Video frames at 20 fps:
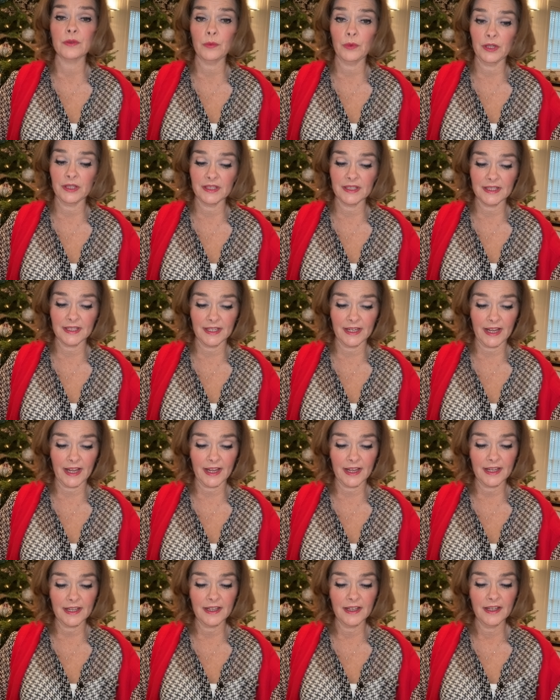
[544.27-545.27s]
one
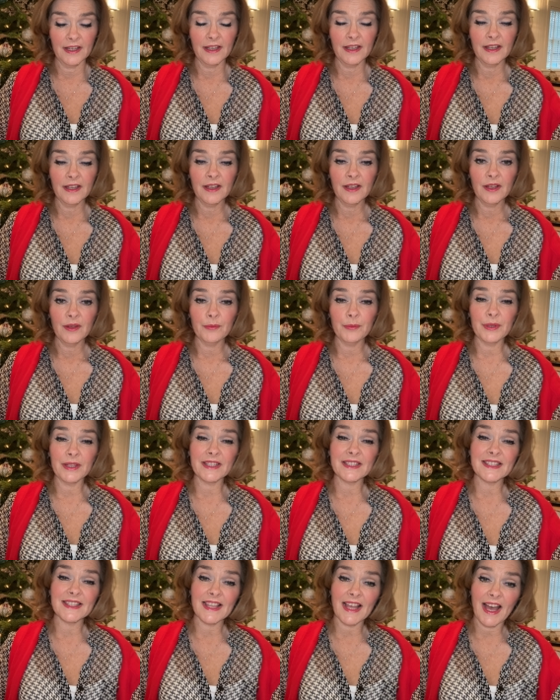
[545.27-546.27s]
today
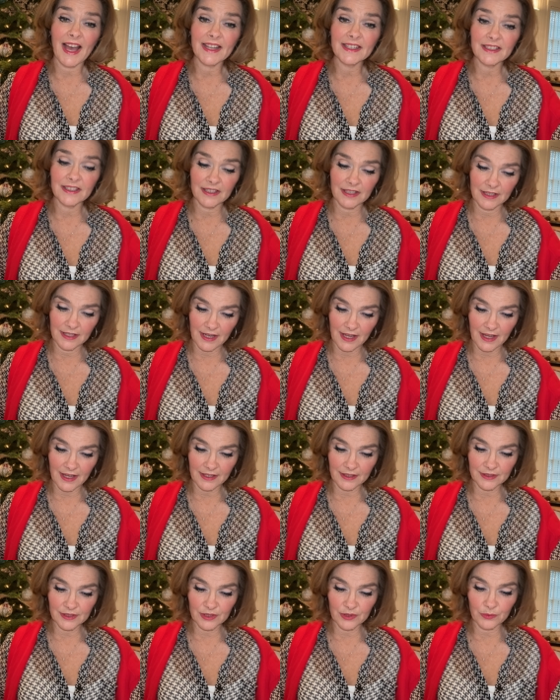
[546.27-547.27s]
because that
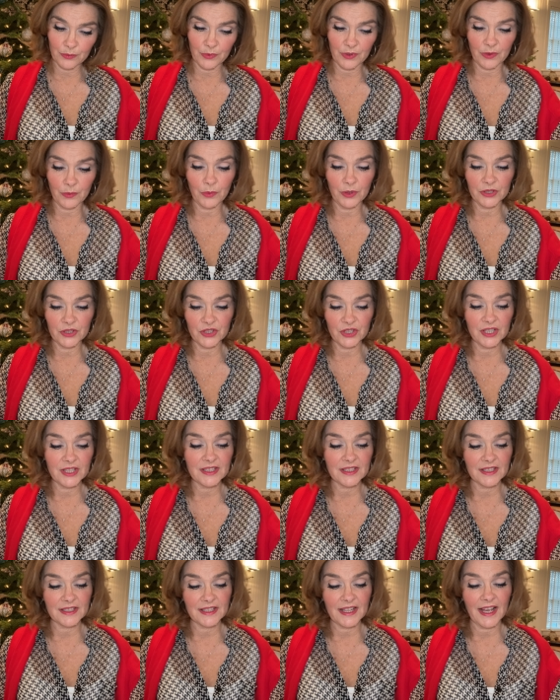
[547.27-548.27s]
connects with what
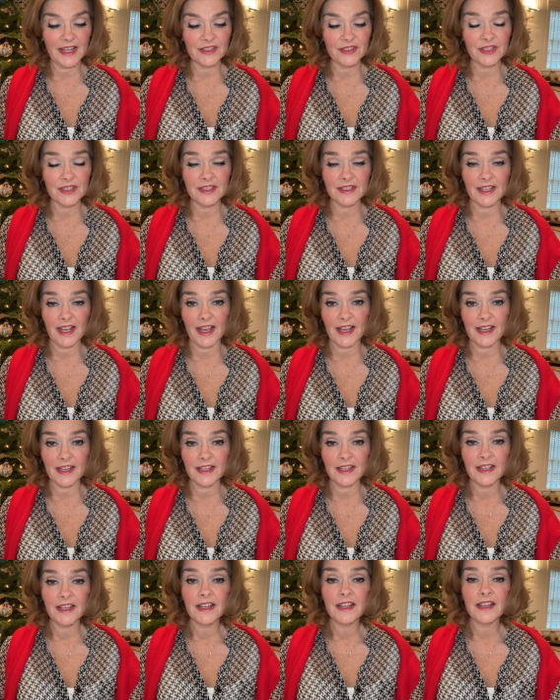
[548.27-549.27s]
Jesus had to
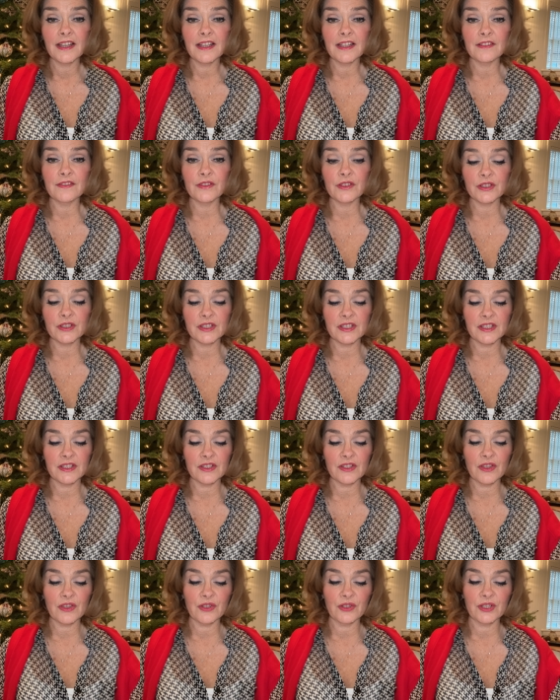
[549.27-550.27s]
say in verses
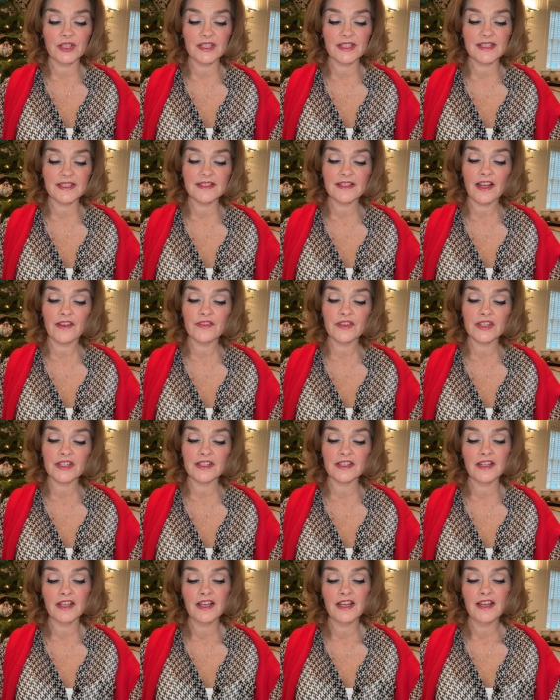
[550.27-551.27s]

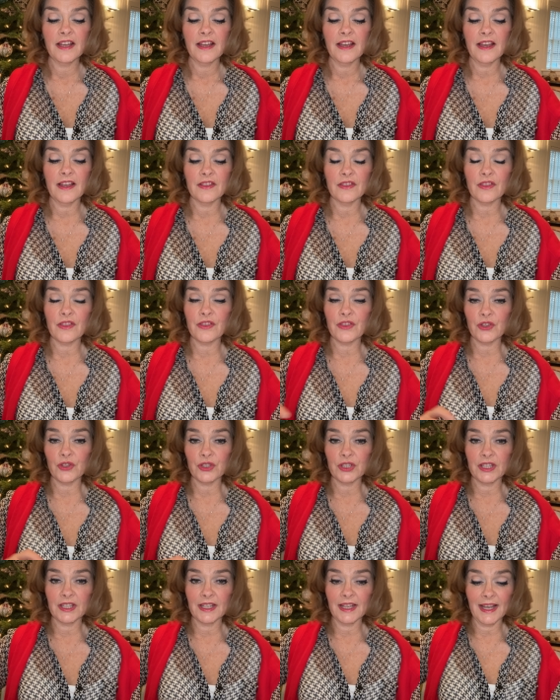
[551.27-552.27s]
37 and
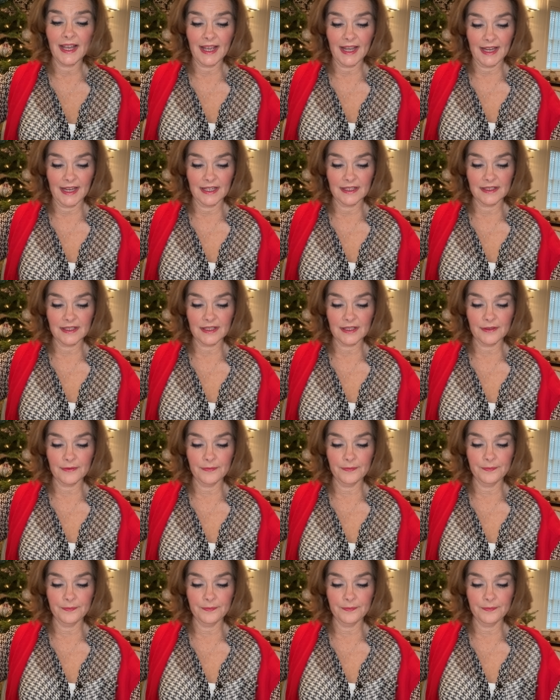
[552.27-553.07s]
38.